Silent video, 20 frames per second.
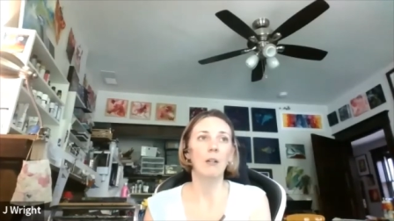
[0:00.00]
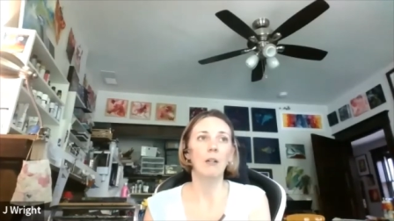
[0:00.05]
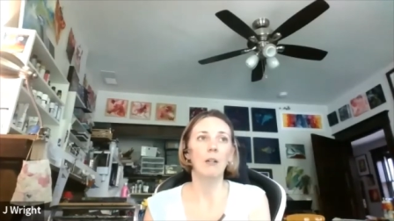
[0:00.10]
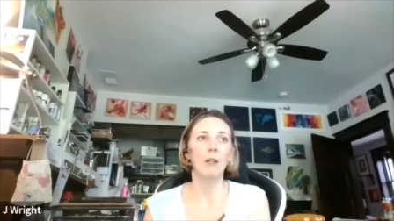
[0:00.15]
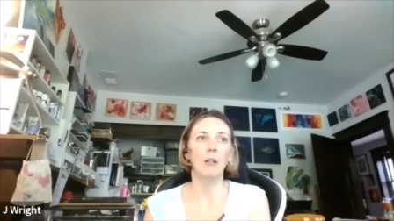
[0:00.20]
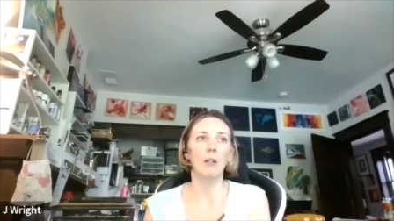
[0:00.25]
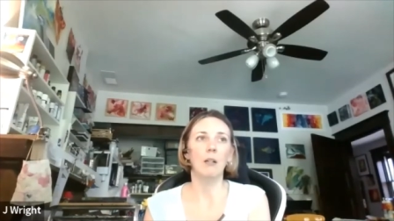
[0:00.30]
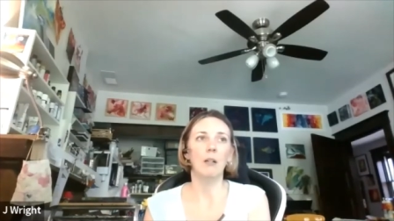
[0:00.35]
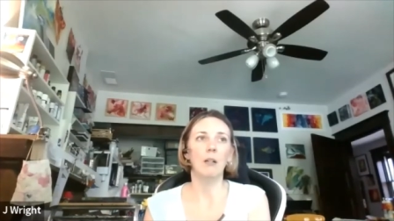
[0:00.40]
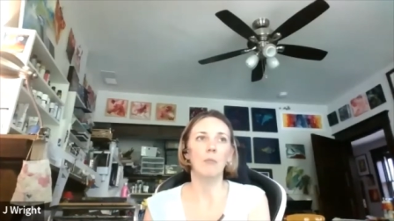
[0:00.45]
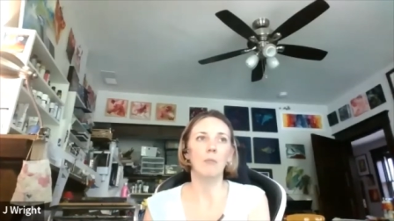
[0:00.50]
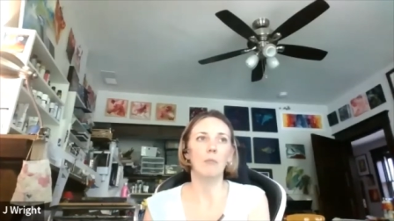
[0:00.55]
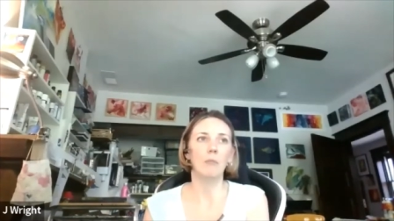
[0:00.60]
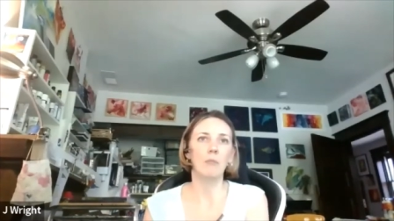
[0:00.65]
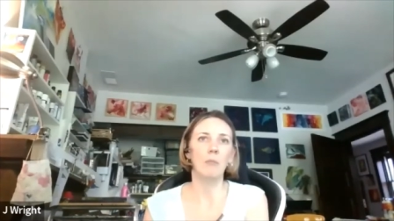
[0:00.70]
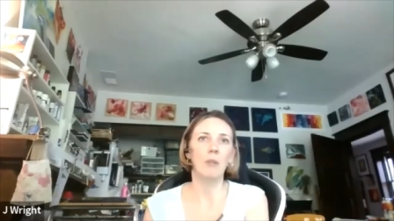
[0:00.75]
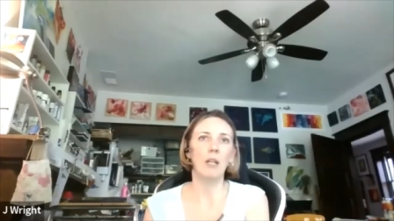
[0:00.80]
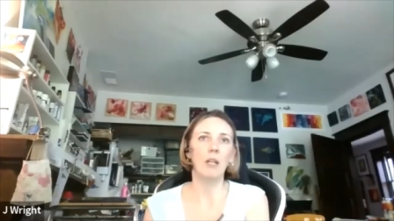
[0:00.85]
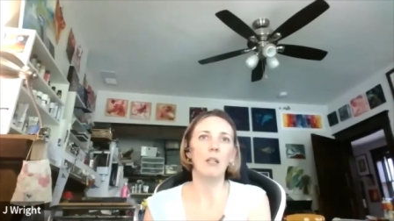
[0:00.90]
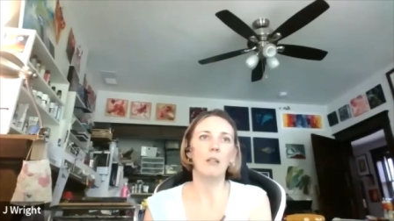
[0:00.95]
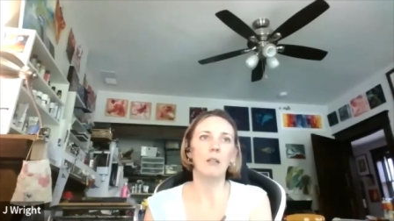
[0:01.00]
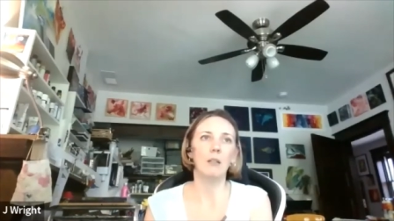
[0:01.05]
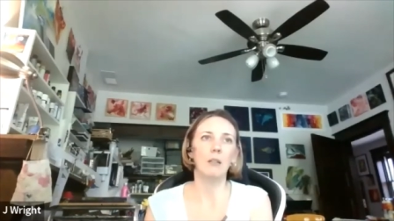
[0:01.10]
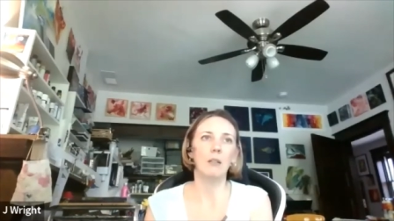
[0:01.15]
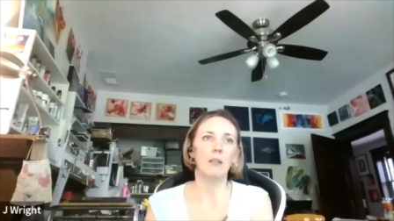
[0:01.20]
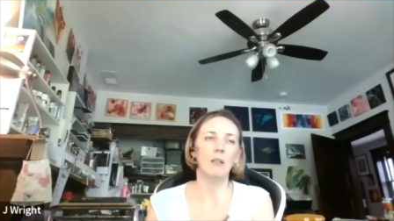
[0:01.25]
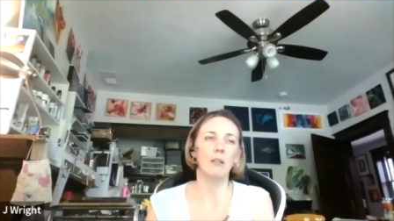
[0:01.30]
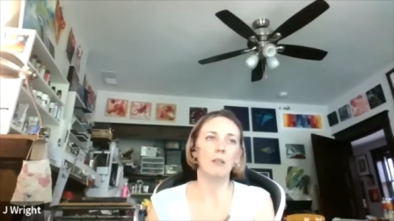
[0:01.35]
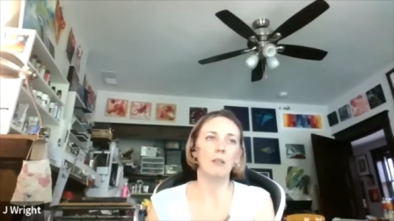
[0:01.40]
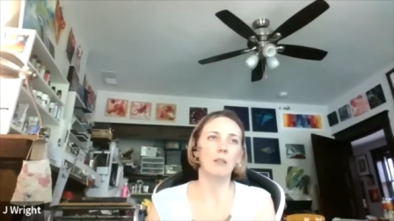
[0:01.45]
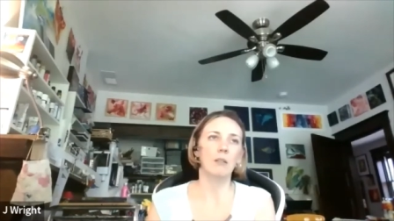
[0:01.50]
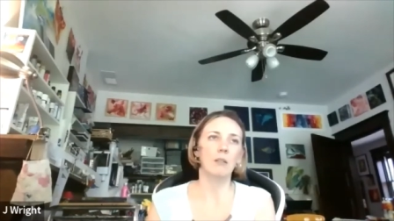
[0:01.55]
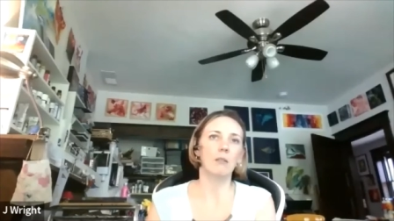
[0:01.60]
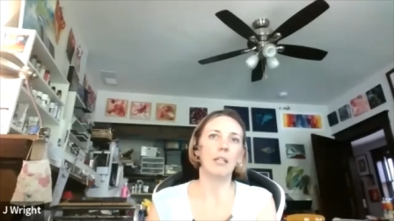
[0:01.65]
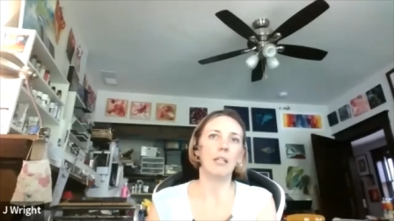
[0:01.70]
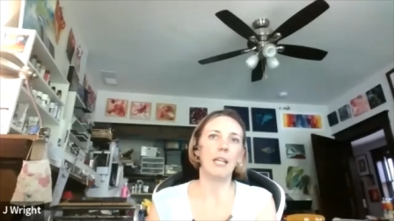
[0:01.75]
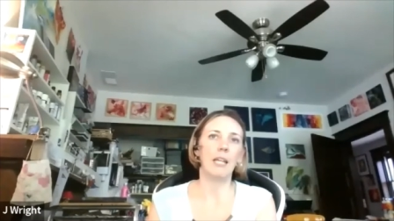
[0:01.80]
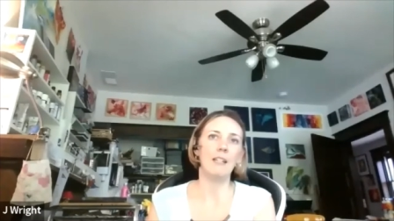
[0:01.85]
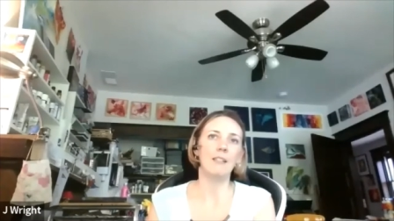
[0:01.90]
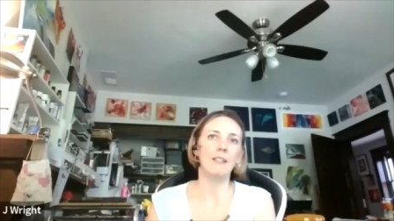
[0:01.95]
Um, and the,
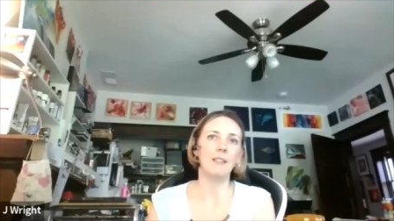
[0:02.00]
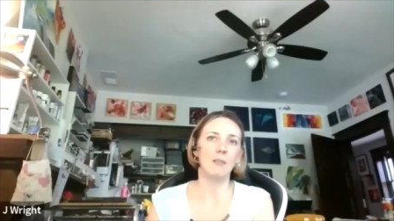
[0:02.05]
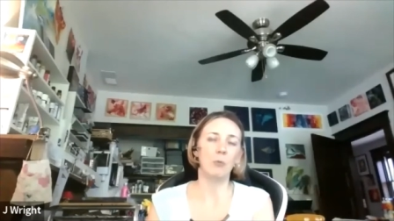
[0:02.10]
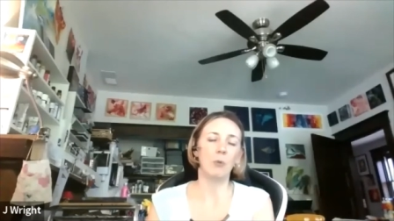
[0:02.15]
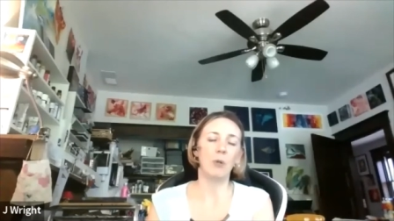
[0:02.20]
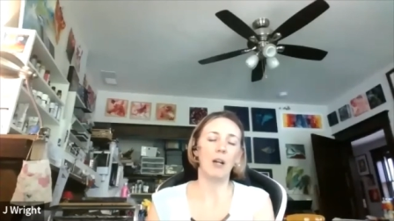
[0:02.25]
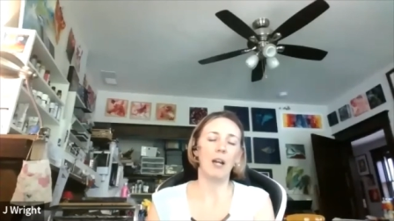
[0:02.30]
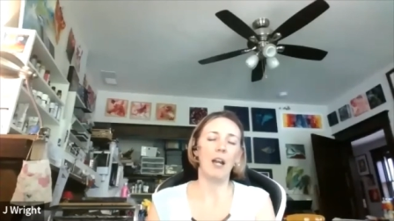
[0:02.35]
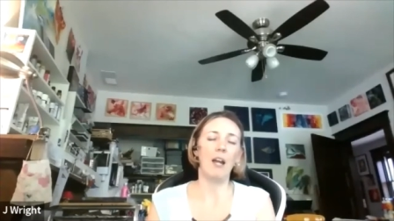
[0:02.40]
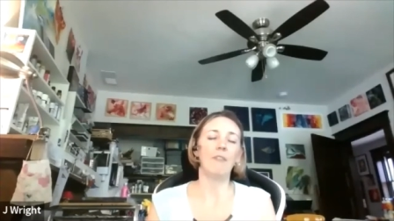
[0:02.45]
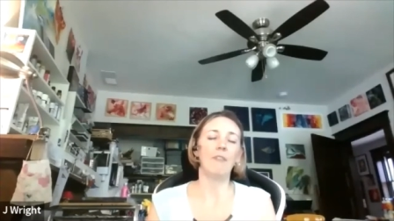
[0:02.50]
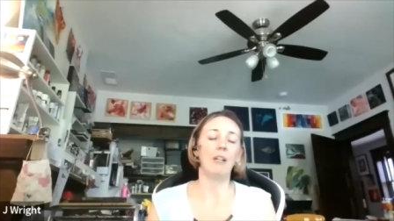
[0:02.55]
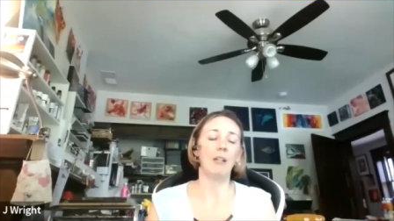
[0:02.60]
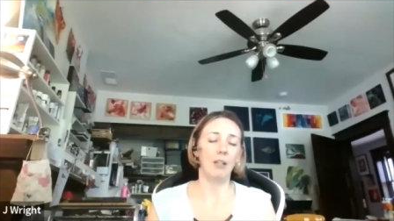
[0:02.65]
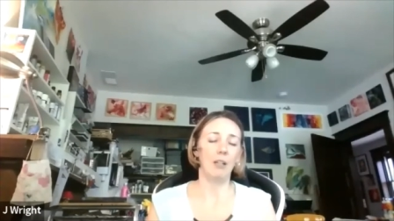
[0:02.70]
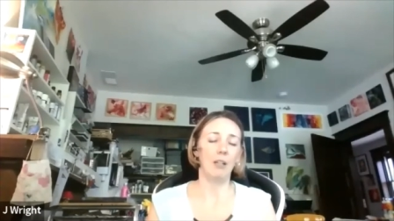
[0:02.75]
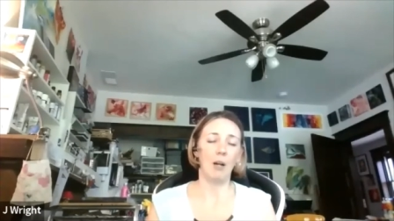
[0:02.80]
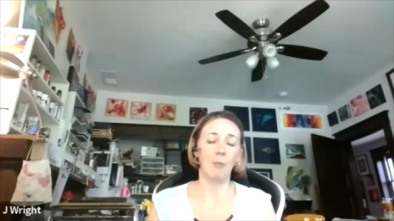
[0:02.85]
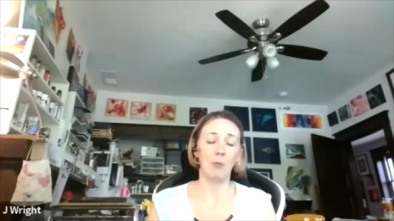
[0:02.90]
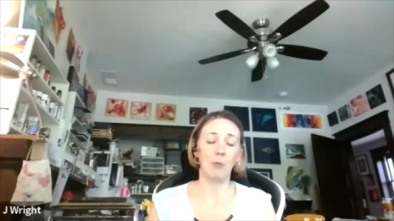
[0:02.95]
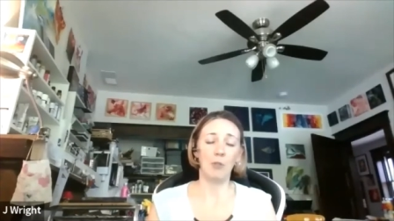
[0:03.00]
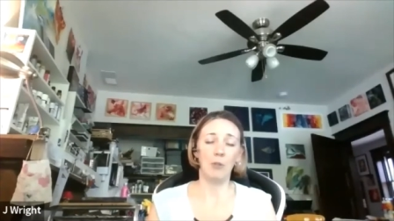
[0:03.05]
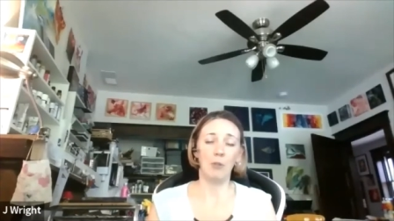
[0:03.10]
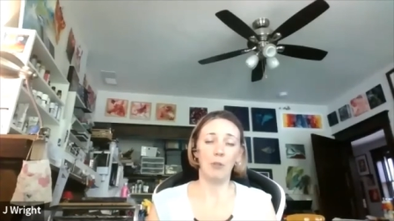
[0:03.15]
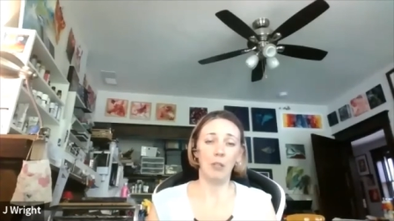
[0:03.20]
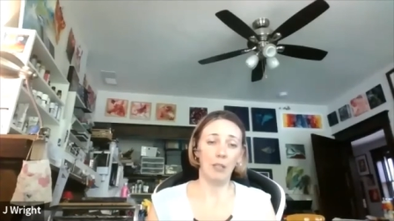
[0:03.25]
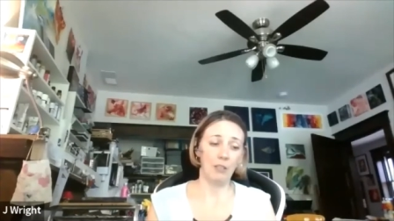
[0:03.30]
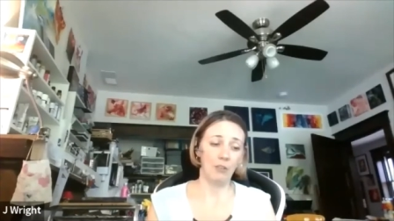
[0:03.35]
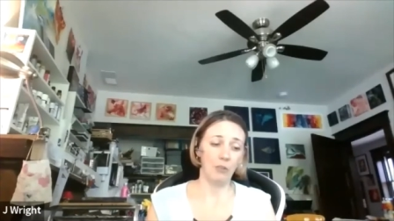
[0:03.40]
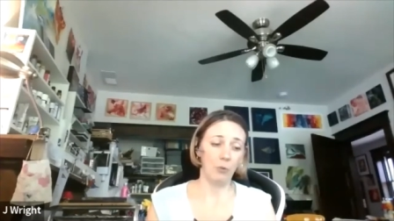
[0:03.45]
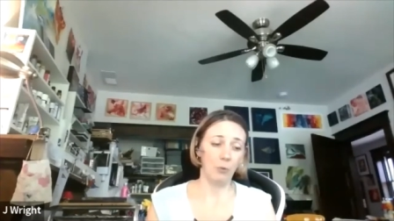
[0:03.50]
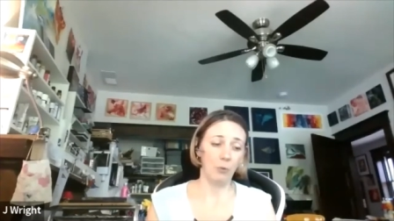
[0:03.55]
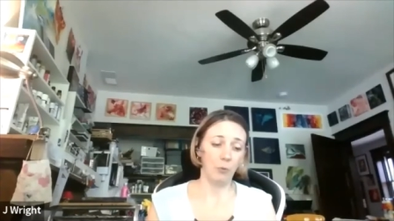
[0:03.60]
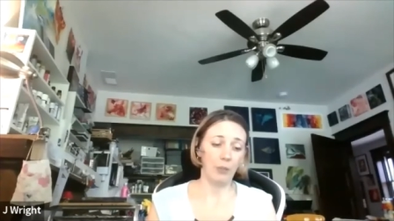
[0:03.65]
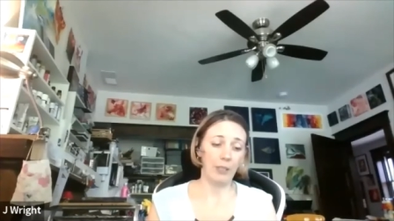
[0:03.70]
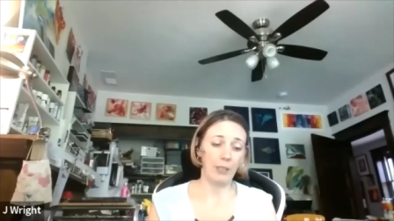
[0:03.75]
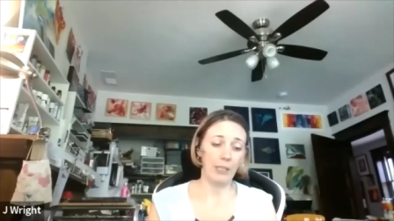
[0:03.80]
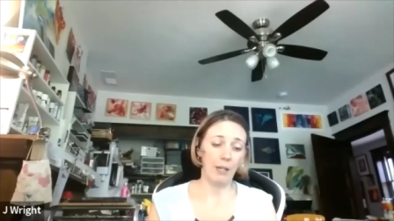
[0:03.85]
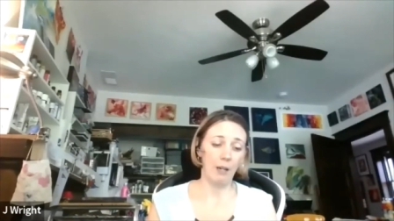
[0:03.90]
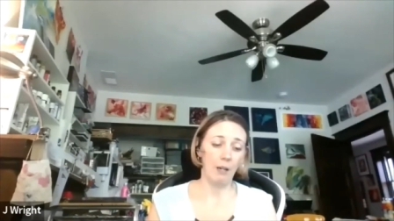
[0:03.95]
the cases where I have had an opportunity to
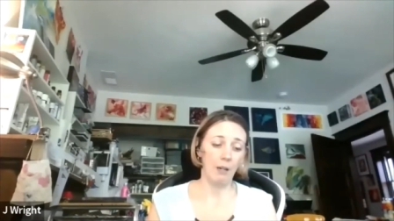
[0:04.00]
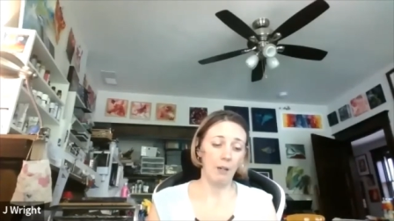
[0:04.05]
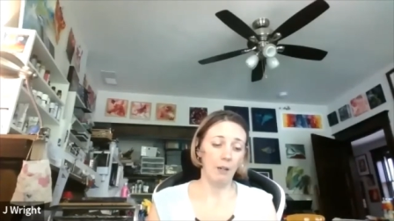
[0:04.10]
read